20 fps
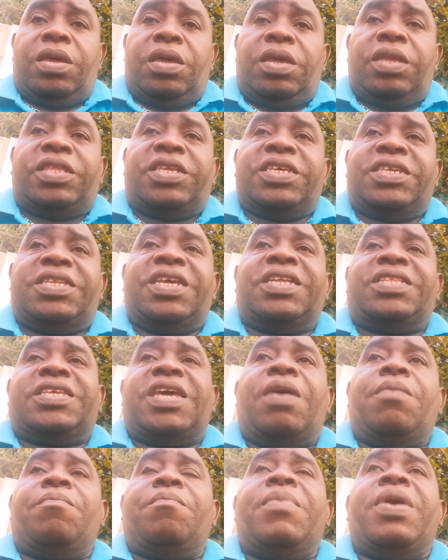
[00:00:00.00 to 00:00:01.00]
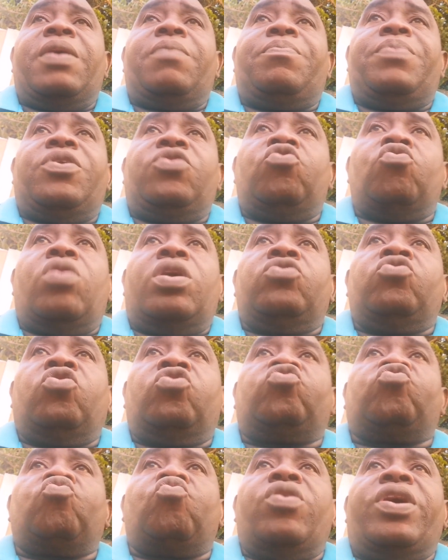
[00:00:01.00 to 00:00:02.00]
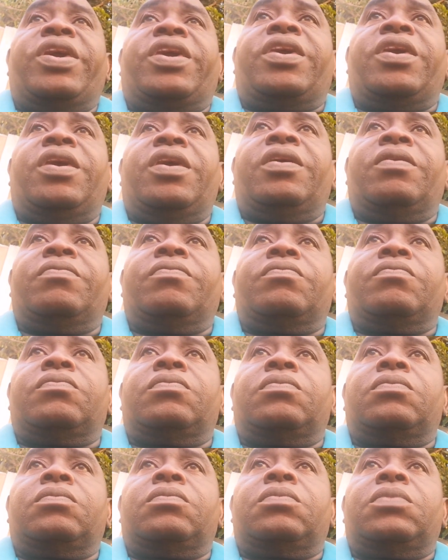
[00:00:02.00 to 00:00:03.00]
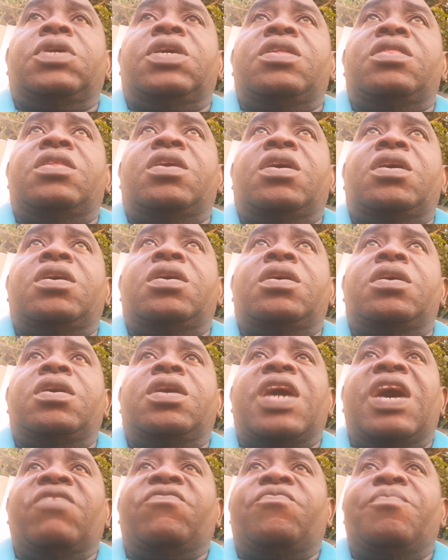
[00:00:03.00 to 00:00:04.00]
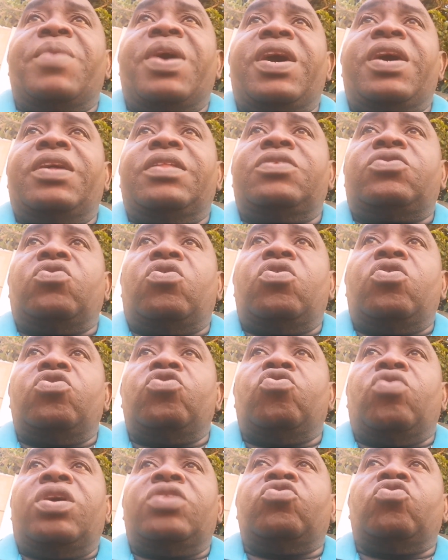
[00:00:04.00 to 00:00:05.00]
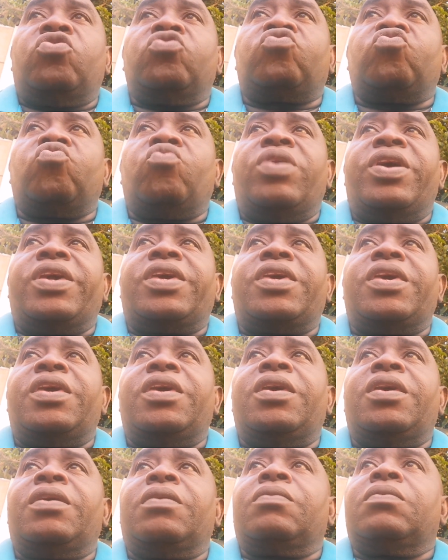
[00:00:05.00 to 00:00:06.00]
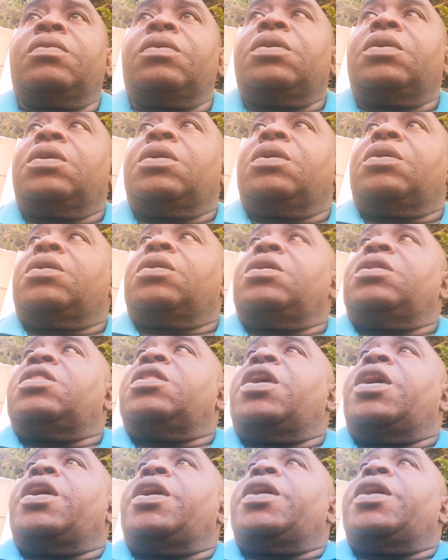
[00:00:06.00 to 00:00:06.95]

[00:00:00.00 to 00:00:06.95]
it is the time maybe you are not working in the government, or you are not working in